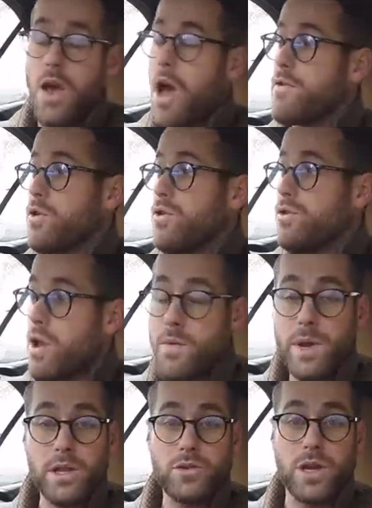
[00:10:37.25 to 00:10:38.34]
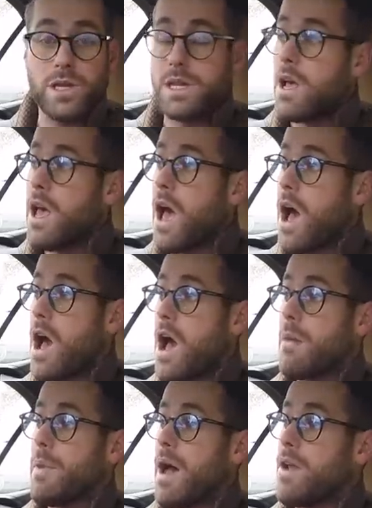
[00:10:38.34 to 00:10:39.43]
I've got no interest,
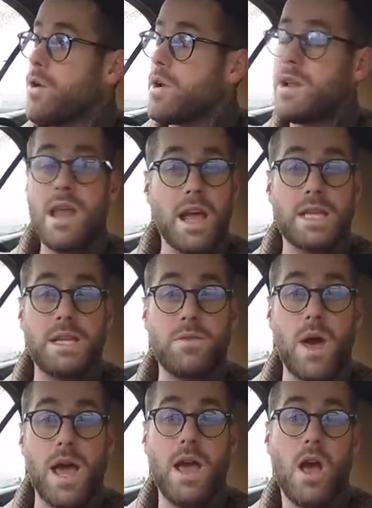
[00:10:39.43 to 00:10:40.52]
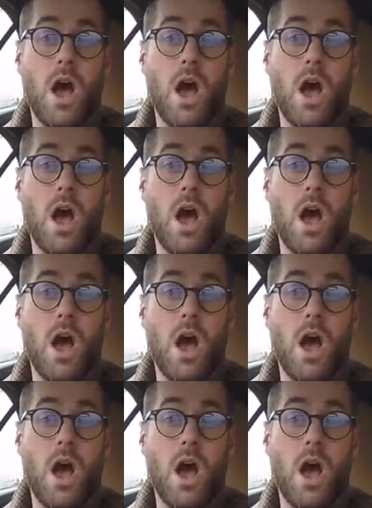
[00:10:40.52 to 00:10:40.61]
um, and not in a negative way.